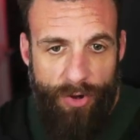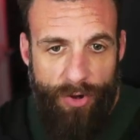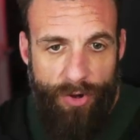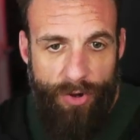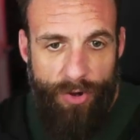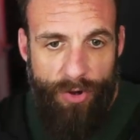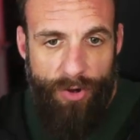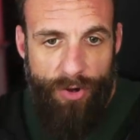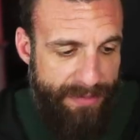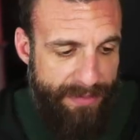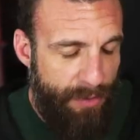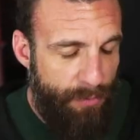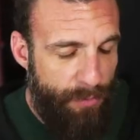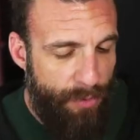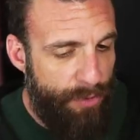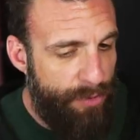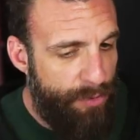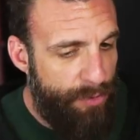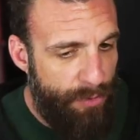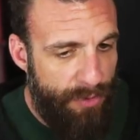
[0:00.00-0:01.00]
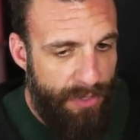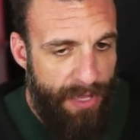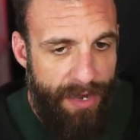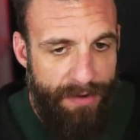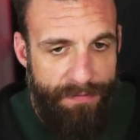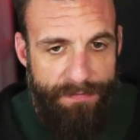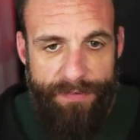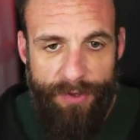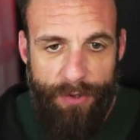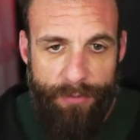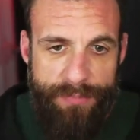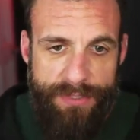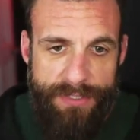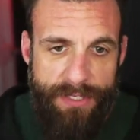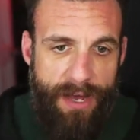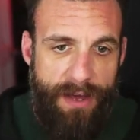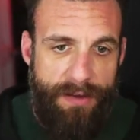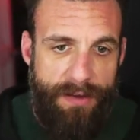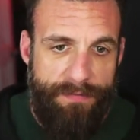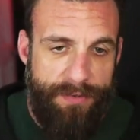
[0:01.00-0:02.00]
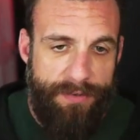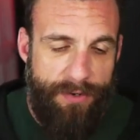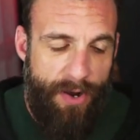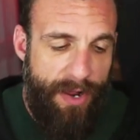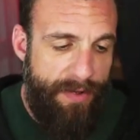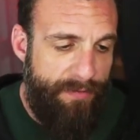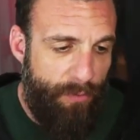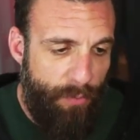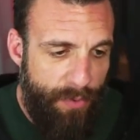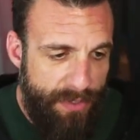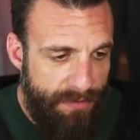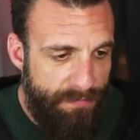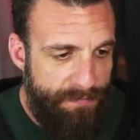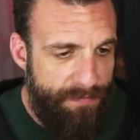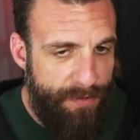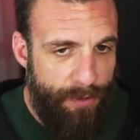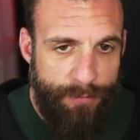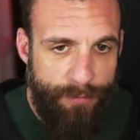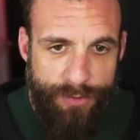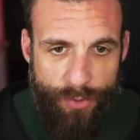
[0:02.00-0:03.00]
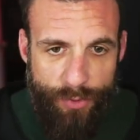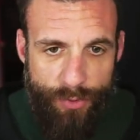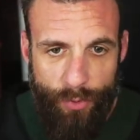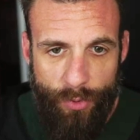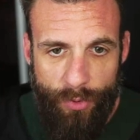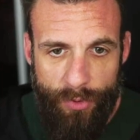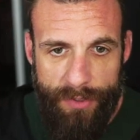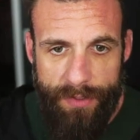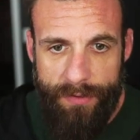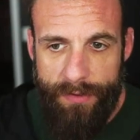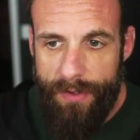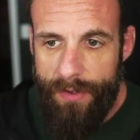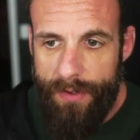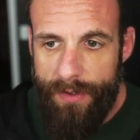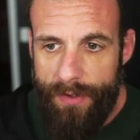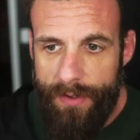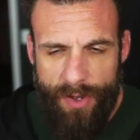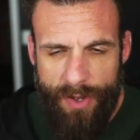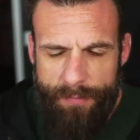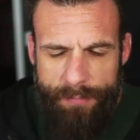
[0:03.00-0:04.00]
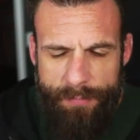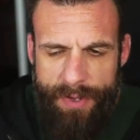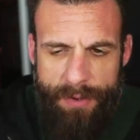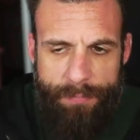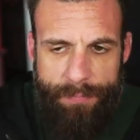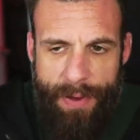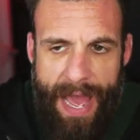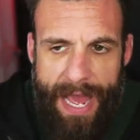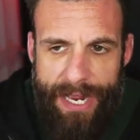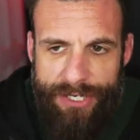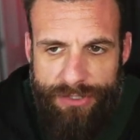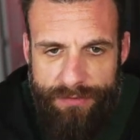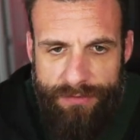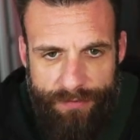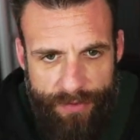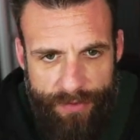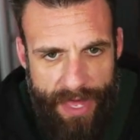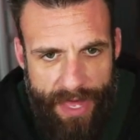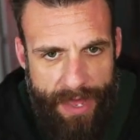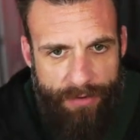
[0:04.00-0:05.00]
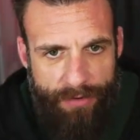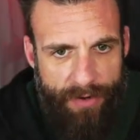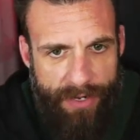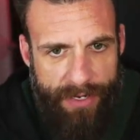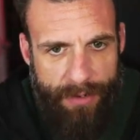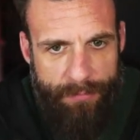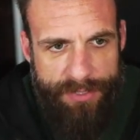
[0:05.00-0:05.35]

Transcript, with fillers: And back then we were doing a lot of film stuff. You know, I even went to film school, and, and I still have a big passion for that, right?